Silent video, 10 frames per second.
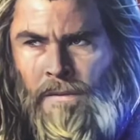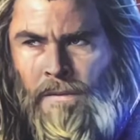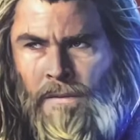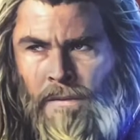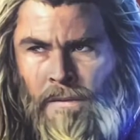
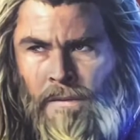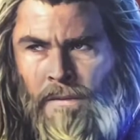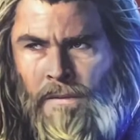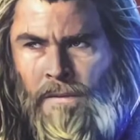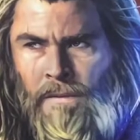down, or I would
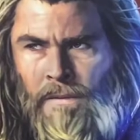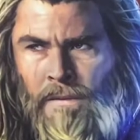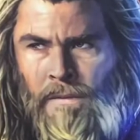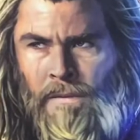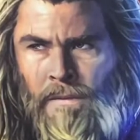say the
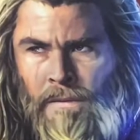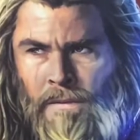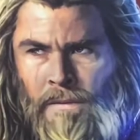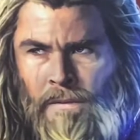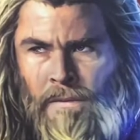
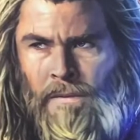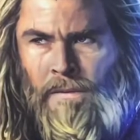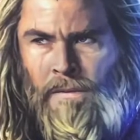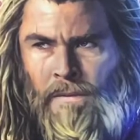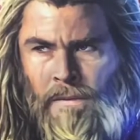interest
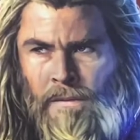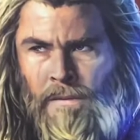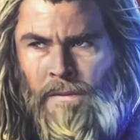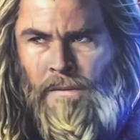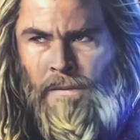
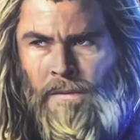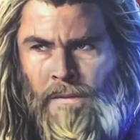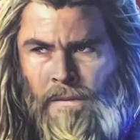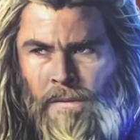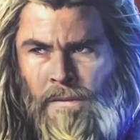
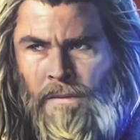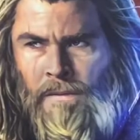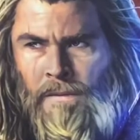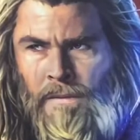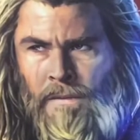is
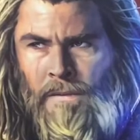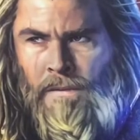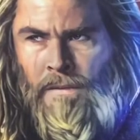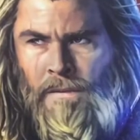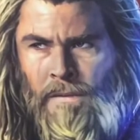gone, I
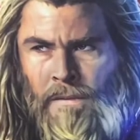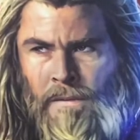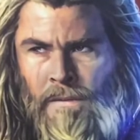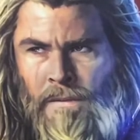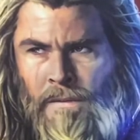
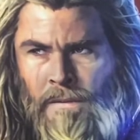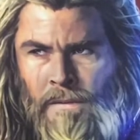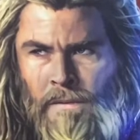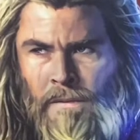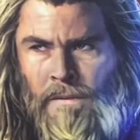guess. I mean,
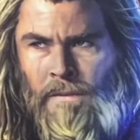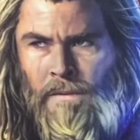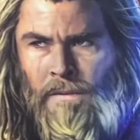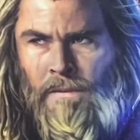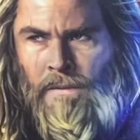simply
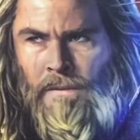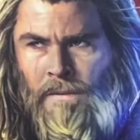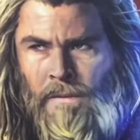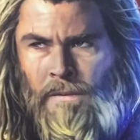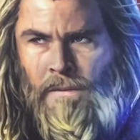because
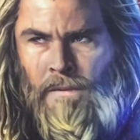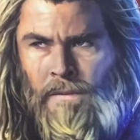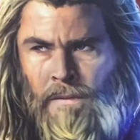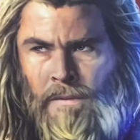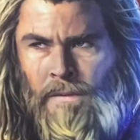Endgame was
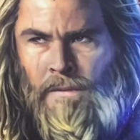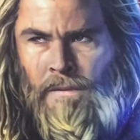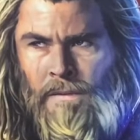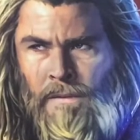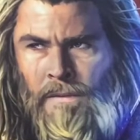released
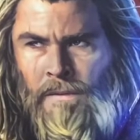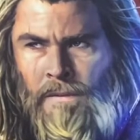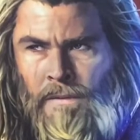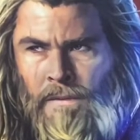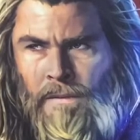
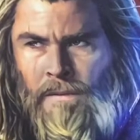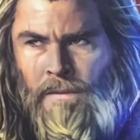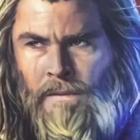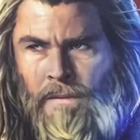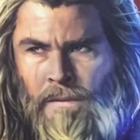about
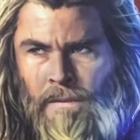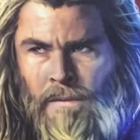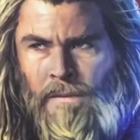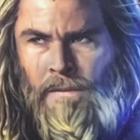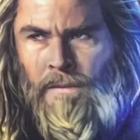
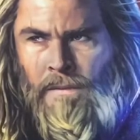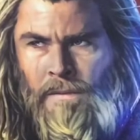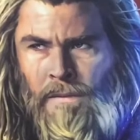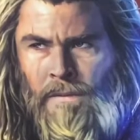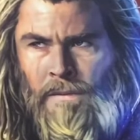
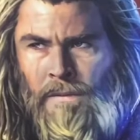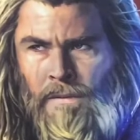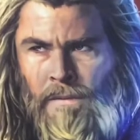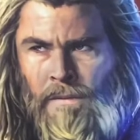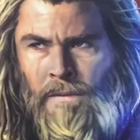2-3
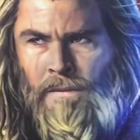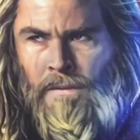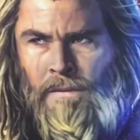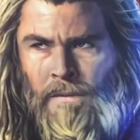years ago.